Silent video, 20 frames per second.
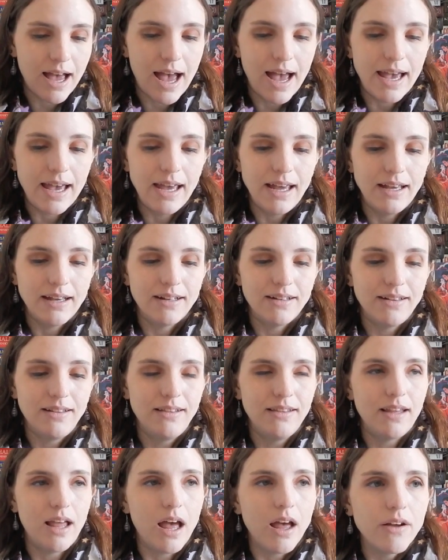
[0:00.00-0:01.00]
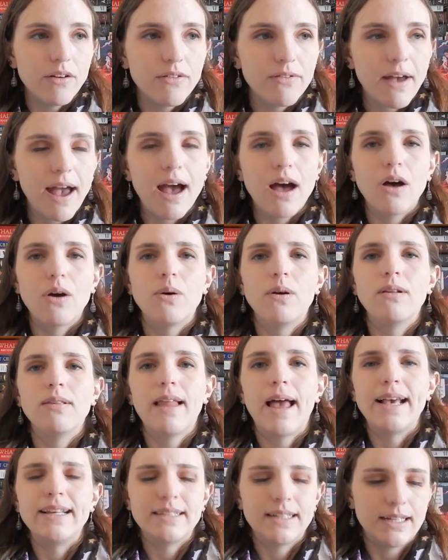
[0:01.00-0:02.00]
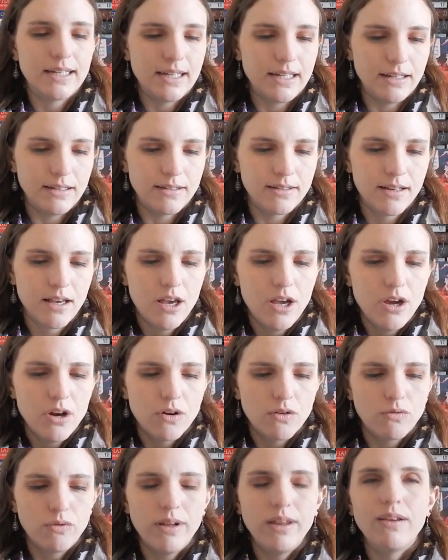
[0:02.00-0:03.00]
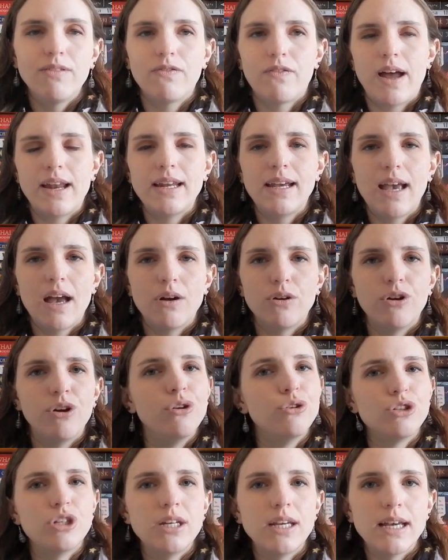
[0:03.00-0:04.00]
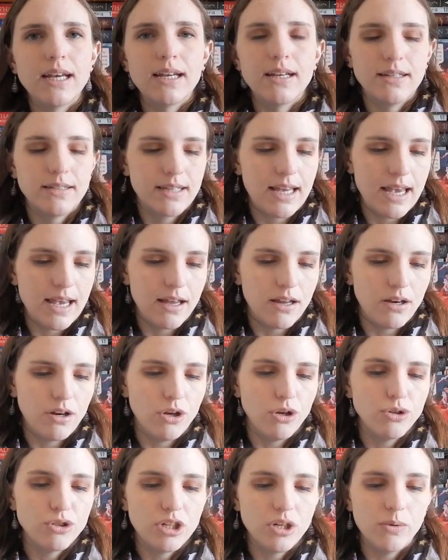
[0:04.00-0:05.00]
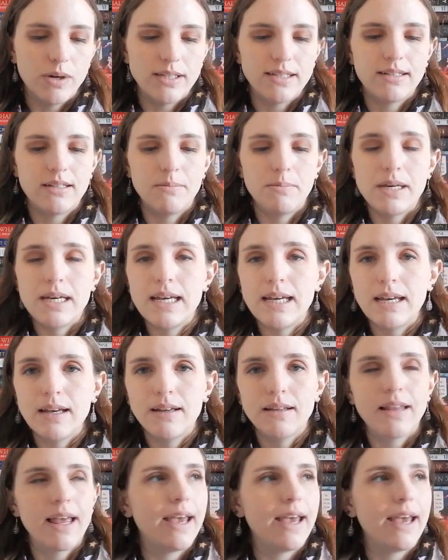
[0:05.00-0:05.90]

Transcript: I love how Eliza is really finding out who she is and who she wants to be.